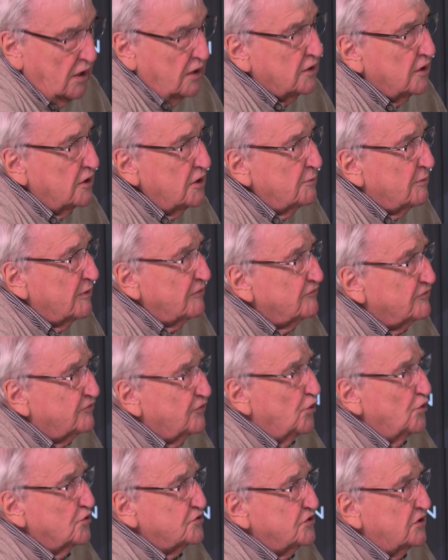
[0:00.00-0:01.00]
I'd only been
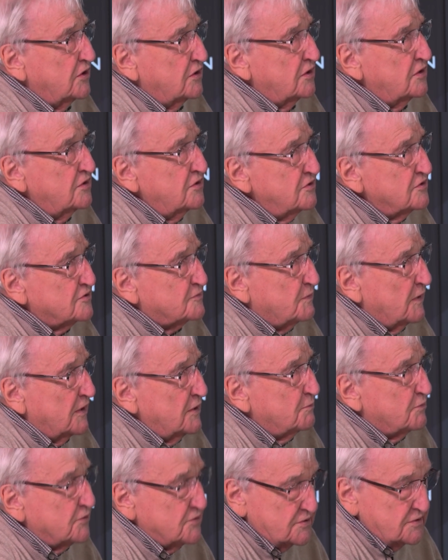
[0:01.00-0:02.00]
40 in the
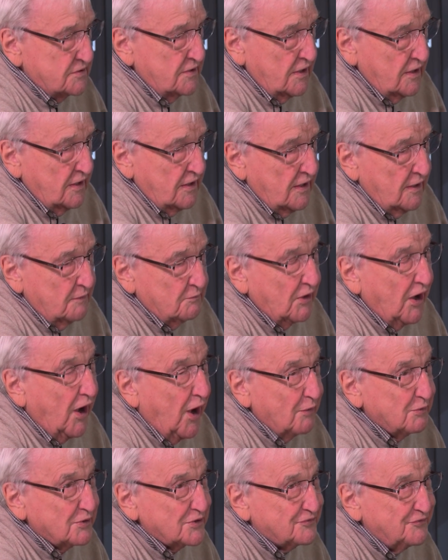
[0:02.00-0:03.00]
newspapers. But
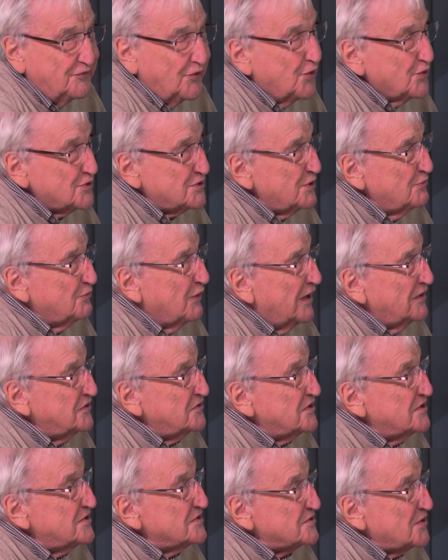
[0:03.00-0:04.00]
I was 41
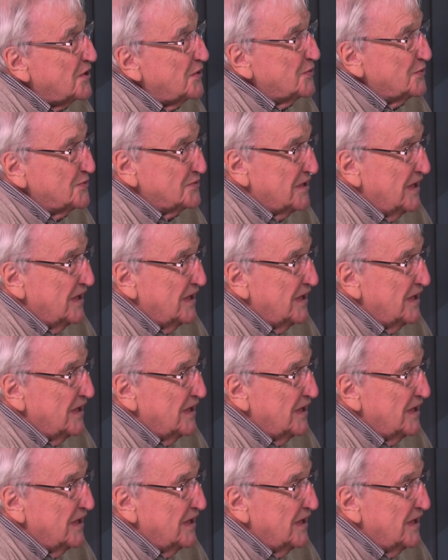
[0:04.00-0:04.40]
years old